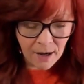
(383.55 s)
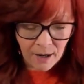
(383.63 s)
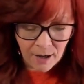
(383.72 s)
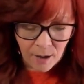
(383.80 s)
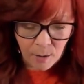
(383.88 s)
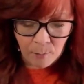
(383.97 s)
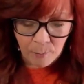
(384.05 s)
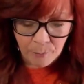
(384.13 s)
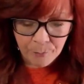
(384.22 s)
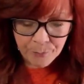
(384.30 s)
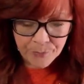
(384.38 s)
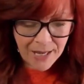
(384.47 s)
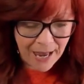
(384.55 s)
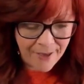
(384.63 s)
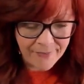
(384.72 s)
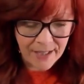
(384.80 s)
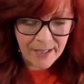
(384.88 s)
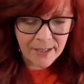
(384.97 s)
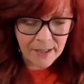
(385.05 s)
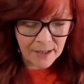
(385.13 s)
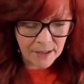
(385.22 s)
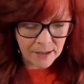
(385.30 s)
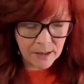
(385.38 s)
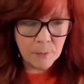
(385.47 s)
And then
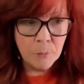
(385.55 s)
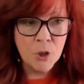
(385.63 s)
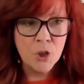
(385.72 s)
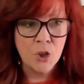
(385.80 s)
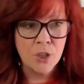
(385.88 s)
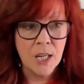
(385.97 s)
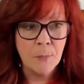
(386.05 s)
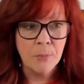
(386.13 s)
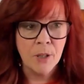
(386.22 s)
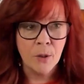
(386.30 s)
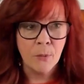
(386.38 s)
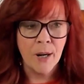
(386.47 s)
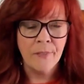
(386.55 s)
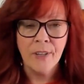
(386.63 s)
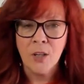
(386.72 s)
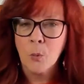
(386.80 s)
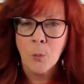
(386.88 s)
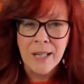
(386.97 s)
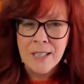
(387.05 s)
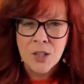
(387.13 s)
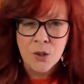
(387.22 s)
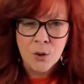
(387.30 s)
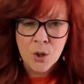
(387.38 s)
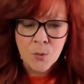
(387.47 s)
put your template around there. Wait
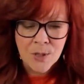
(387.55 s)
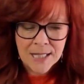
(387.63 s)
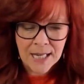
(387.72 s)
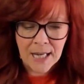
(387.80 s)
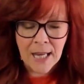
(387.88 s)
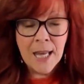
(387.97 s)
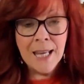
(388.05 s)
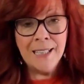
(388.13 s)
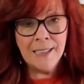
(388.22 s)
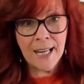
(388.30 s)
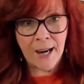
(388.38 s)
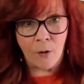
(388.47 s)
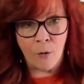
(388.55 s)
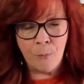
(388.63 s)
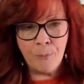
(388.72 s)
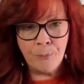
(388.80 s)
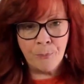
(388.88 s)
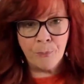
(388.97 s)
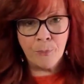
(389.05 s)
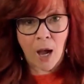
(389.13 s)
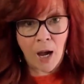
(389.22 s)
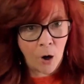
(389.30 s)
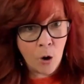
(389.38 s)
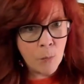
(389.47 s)
till you see. Now,
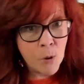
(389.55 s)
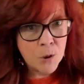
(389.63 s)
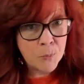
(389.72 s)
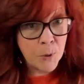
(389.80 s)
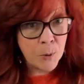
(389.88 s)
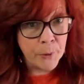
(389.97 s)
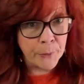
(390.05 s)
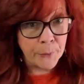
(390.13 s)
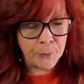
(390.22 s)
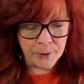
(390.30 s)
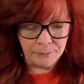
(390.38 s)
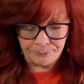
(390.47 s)
I almost boo-booed